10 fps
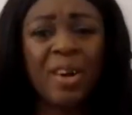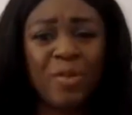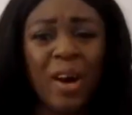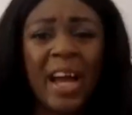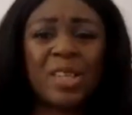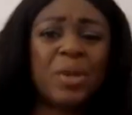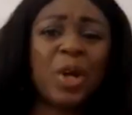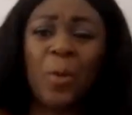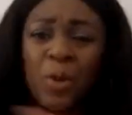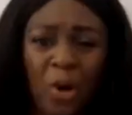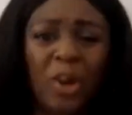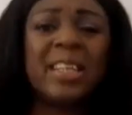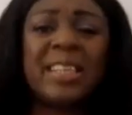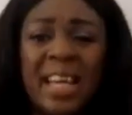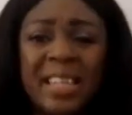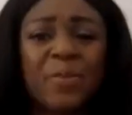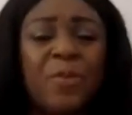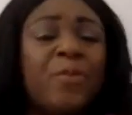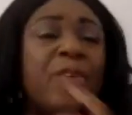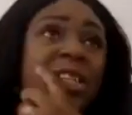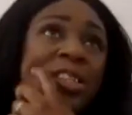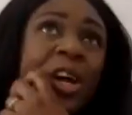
right, as we go on holiday and different things.